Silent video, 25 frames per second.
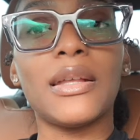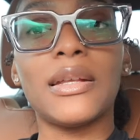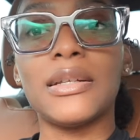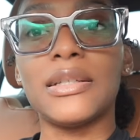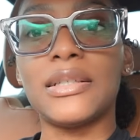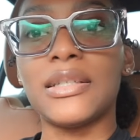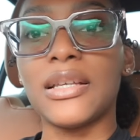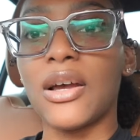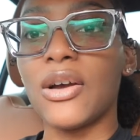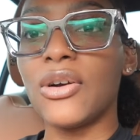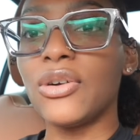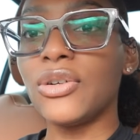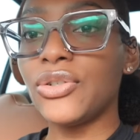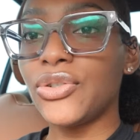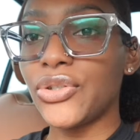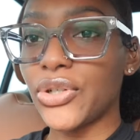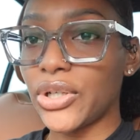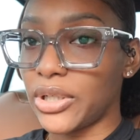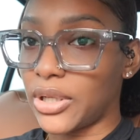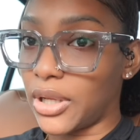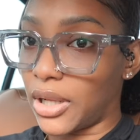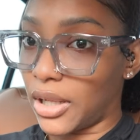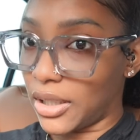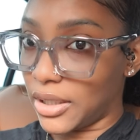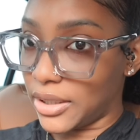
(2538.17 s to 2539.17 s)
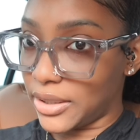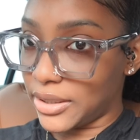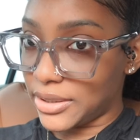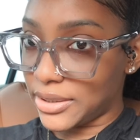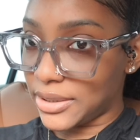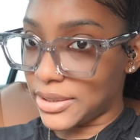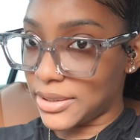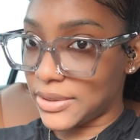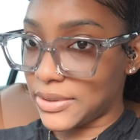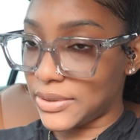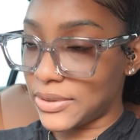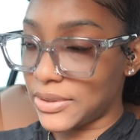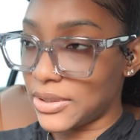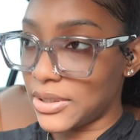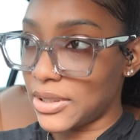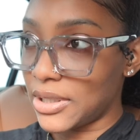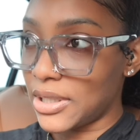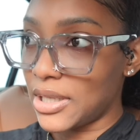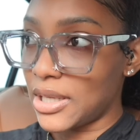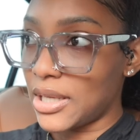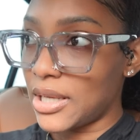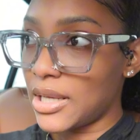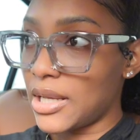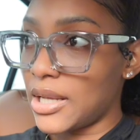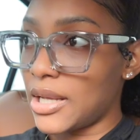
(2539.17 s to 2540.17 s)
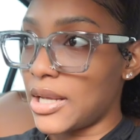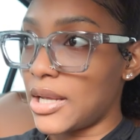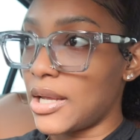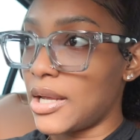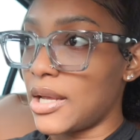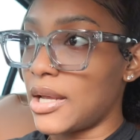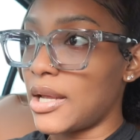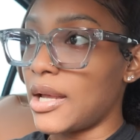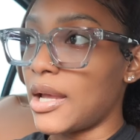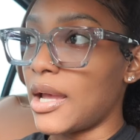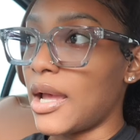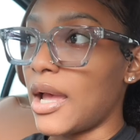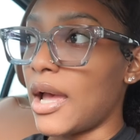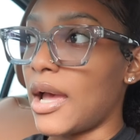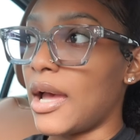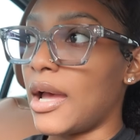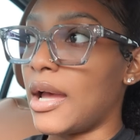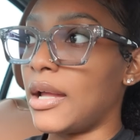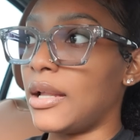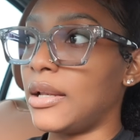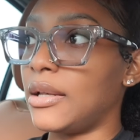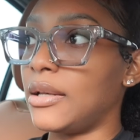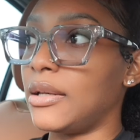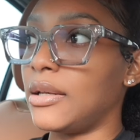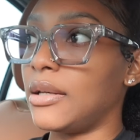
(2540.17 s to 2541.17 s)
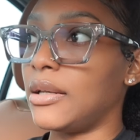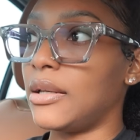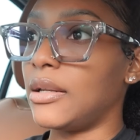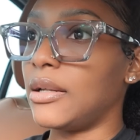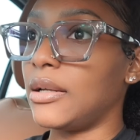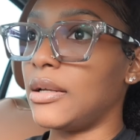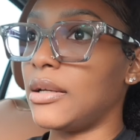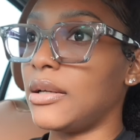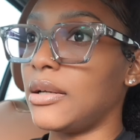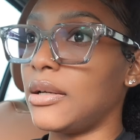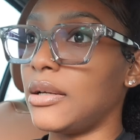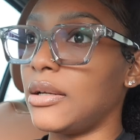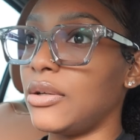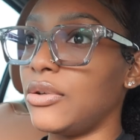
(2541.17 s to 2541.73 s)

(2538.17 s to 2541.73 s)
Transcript: $100, and